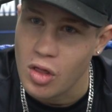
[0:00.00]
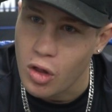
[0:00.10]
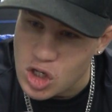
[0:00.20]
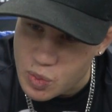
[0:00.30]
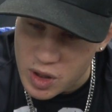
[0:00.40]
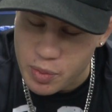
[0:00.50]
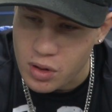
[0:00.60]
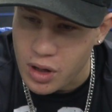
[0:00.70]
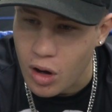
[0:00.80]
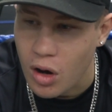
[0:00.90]
those
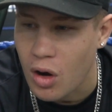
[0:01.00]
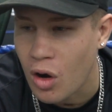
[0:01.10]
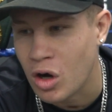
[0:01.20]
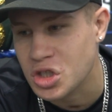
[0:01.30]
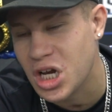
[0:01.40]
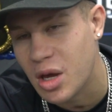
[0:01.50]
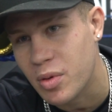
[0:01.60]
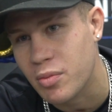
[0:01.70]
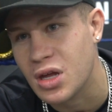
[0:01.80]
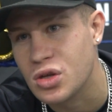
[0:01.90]
people are
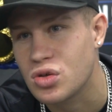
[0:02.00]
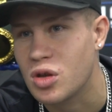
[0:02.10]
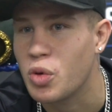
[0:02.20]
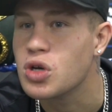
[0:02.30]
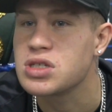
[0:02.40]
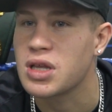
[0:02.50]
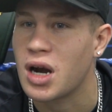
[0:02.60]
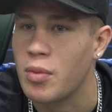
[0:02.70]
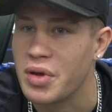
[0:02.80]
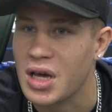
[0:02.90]
shaping me into the person that
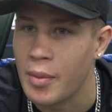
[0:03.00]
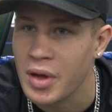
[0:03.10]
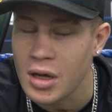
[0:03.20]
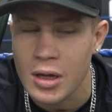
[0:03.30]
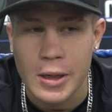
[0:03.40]
I'm becoming.